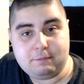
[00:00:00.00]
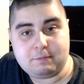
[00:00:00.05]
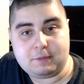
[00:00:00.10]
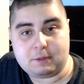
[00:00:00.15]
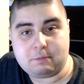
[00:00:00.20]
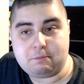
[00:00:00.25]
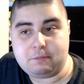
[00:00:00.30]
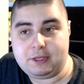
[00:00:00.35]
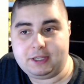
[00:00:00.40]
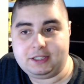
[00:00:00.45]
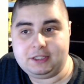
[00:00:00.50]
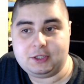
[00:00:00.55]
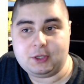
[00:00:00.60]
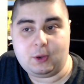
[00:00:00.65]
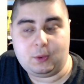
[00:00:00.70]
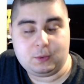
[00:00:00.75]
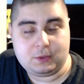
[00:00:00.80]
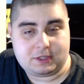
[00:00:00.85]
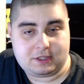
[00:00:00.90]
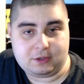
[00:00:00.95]
a big
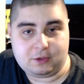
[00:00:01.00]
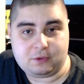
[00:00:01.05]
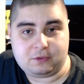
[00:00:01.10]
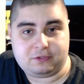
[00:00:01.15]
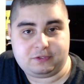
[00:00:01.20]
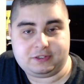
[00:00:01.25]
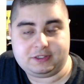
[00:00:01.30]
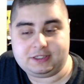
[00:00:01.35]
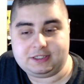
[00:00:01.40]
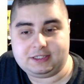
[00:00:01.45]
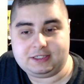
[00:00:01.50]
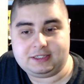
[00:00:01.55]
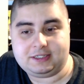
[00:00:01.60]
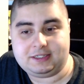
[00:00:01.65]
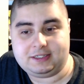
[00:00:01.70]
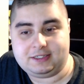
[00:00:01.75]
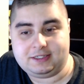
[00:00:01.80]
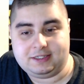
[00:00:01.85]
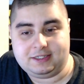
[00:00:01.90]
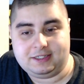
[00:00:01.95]
dose of
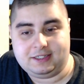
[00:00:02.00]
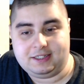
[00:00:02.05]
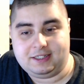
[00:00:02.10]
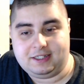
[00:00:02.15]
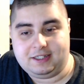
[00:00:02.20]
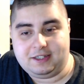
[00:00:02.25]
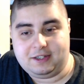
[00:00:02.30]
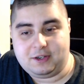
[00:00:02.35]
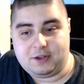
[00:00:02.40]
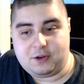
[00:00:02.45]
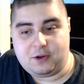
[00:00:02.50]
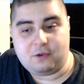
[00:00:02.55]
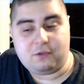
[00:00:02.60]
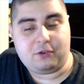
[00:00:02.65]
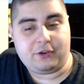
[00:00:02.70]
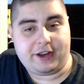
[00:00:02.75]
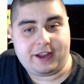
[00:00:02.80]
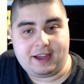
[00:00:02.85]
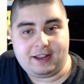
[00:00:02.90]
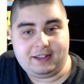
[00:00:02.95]

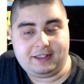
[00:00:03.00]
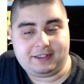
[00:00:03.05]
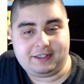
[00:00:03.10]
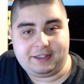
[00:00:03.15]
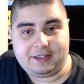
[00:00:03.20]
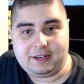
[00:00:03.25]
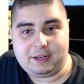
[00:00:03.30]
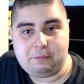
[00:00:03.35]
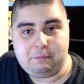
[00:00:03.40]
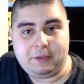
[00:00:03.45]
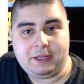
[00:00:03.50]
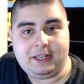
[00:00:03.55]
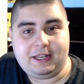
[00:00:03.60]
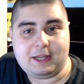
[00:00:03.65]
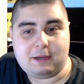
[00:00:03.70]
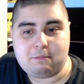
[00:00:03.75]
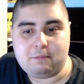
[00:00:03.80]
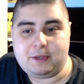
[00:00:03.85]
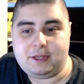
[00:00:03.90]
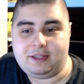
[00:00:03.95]
reality, and
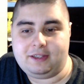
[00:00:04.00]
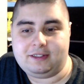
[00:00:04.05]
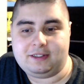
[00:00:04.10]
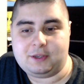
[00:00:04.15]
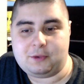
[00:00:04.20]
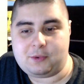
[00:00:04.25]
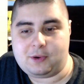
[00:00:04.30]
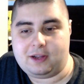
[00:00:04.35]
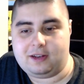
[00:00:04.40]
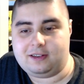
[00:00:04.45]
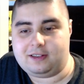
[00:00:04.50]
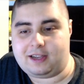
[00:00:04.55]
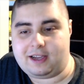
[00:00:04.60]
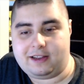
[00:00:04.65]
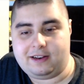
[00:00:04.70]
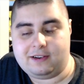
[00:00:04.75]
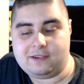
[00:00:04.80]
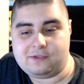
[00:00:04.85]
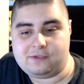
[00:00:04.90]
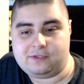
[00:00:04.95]
Emilia being the one
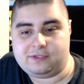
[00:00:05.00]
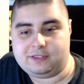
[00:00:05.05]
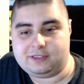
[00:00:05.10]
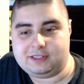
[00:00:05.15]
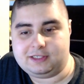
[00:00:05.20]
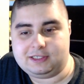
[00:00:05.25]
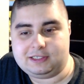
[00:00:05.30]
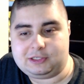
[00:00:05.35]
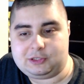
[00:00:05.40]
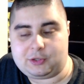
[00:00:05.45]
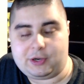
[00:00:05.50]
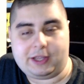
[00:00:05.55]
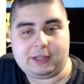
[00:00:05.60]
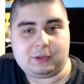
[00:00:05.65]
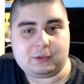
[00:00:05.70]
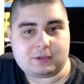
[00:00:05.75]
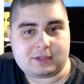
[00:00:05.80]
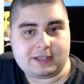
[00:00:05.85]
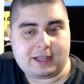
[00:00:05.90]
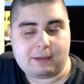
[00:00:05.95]
kind of trying
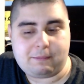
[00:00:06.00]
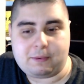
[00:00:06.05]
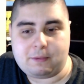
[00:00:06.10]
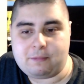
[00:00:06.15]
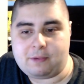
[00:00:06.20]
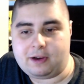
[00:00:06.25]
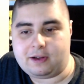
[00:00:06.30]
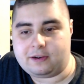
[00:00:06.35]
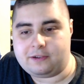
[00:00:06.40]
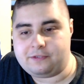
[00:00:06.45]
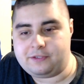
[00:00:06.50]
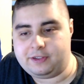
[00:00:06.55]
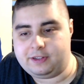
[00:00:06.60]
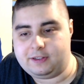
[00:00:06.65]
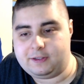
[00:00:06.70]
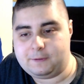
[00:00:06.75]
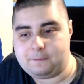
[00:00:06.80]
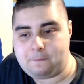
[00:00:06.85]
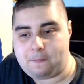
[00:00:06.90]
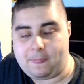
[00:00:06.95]
to snap him out of
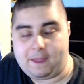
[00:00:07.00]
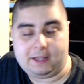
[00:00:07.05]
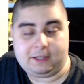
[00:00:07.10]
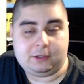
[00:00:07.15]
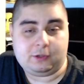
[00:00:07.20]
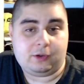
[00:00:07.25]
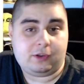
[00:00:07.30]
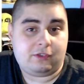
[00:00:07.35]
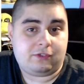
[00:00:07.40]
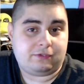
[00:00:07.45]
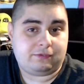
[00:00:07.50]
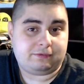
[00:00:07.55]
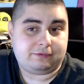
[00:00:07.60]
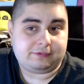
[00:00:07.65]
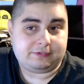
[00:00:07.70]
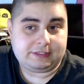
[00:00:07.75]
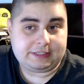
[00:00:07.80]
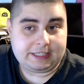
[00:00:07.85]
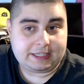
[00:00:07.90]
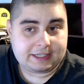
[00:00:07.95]
it. I don't know if
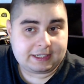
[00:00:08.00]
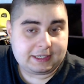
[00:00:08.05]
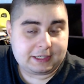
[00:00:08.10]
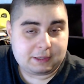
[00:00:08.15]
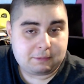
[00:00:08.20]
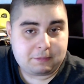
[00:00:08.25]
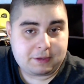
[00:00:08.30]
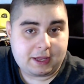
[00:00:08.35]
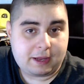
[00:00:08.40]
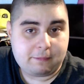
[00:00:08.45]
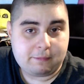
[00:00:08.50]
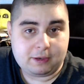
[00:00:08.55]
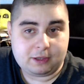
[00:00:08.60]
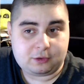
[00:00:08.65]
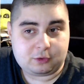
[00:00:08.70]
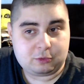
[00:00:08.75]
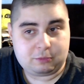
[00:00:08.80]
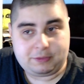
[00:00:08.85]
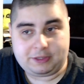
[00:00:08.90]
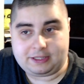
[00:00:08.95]
they're gonna be able
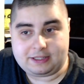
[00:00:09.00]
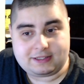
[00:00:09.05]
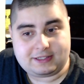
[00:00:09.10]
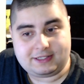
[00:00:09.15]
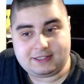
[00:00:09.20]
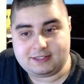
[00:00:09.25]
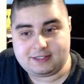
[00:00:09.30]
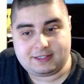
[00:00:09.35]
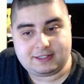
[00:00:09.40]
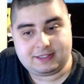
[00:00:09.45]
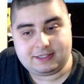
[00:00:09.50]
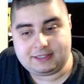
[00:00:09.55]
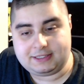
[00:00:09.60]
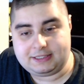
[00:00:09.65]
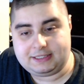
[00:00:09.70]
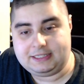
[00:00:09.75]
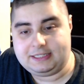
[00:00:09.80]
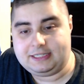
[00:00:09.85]
to, because he's in